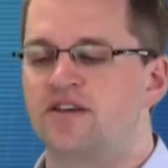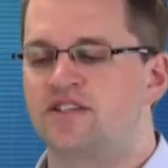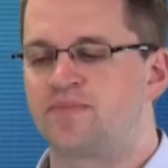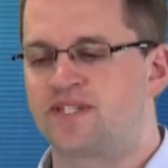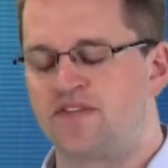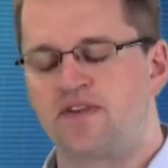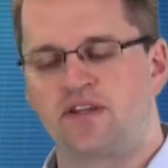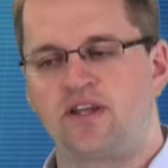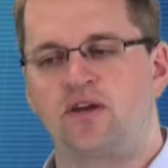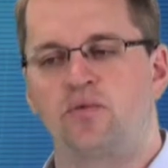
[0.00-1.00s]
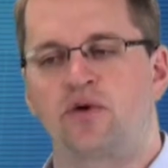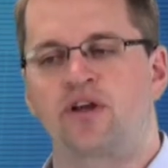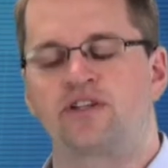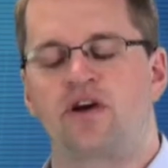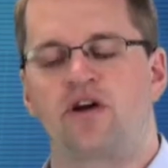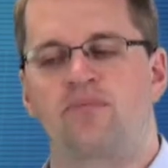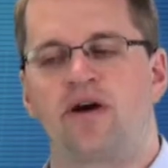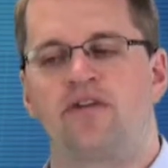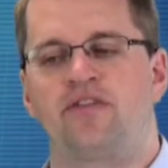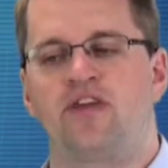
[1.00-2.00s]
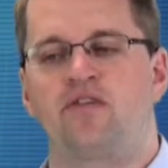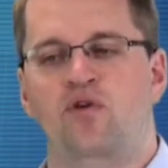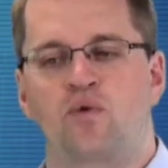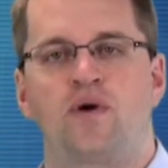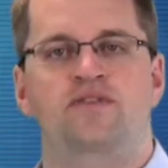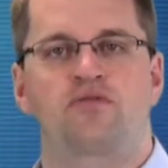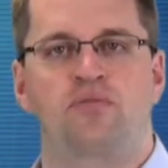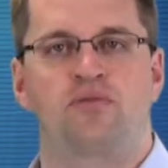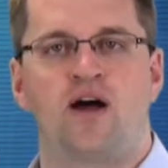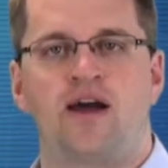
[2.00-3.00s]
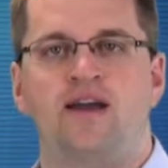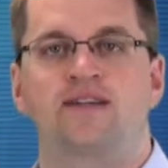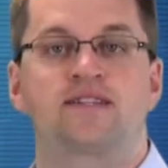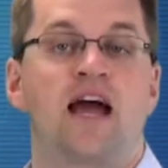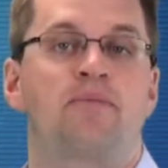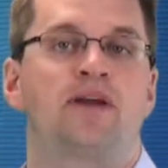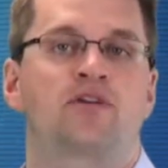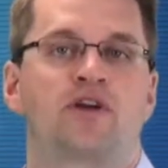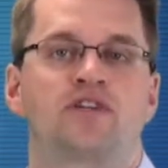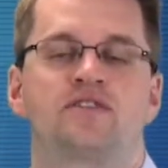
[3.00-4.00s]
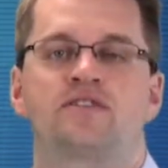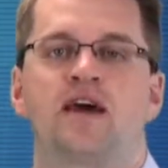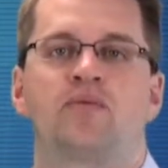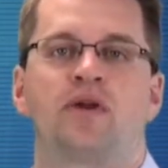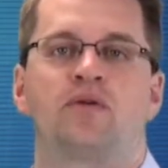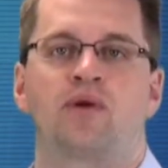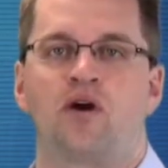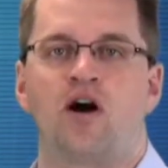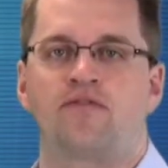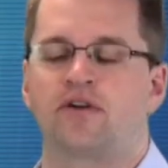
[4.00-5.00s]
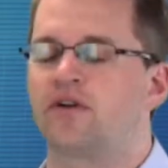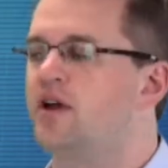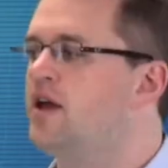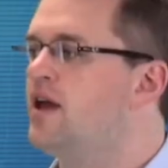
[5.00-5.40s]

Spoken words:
Specifically, we're going to talk about the request reply type integrations that we offer.